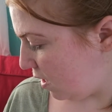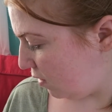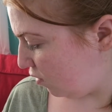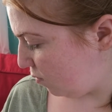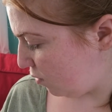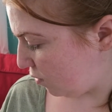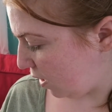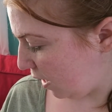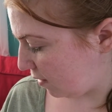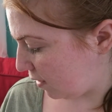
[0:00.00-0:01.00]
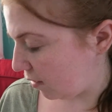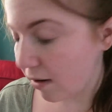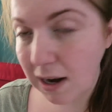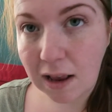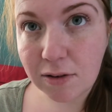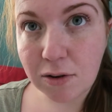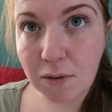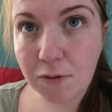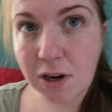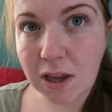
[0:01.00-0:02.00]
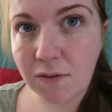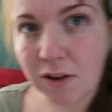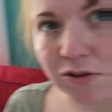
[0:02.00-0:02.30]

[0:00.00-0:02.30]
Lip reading: And tomorrow he has dance class, so hopefully he